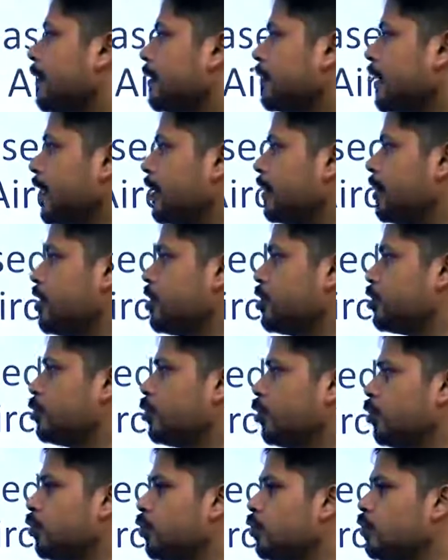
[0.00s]
that these
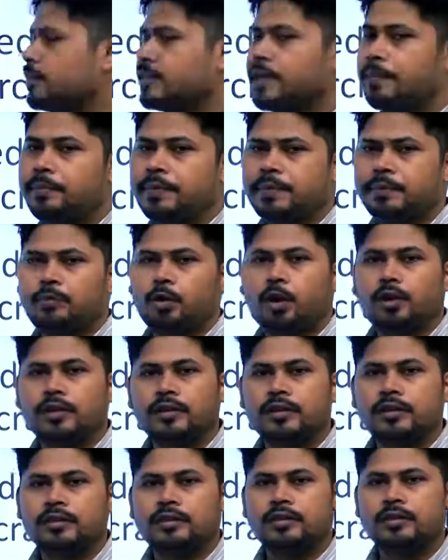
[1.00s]
drone rules have been brought
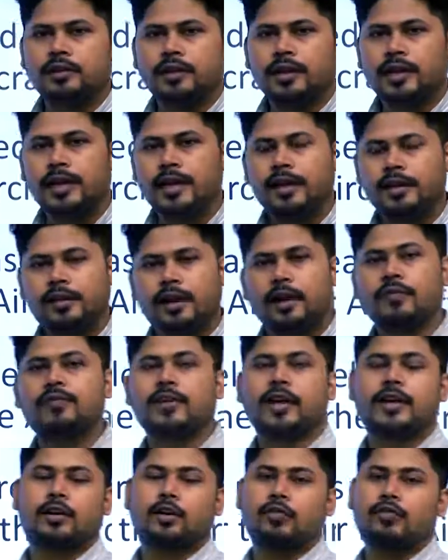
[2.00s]
under the Aircraft
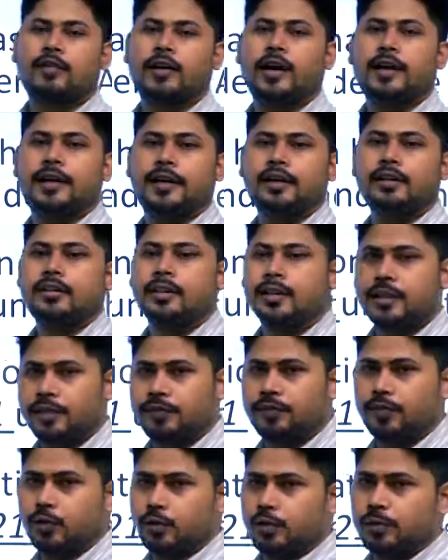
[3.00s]
Act of
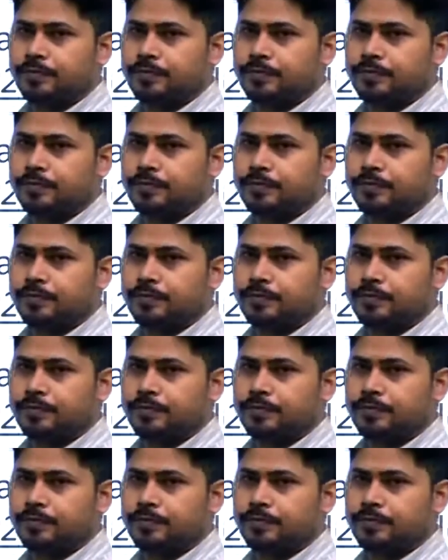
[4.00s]
1934.